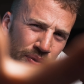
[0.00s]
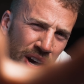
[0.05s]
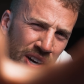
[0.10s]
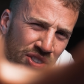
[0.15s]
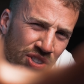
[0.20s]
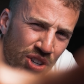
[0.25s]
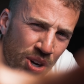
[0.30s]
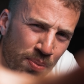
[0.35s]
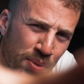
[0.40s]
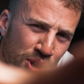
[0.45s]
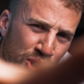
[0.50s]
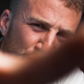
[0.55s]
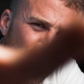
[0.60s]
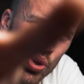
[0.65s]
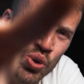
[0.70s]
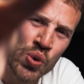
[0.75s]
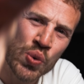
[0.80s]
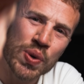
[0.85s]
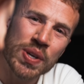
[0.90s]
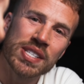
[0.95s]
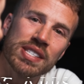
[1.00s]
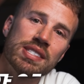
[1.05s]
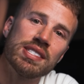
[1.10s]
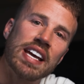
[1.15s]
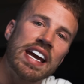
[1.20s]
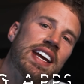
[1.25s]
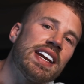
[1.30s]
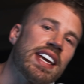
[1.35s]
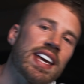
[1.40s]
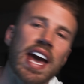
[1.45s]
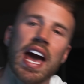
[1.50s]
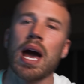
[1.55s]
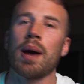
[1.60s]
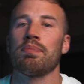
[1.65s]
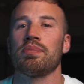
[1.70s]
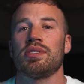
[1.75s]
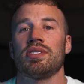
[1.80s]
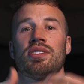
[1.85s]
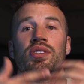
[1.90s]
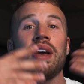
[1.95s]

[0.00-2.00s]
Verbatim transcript: Factor number two is dating apps.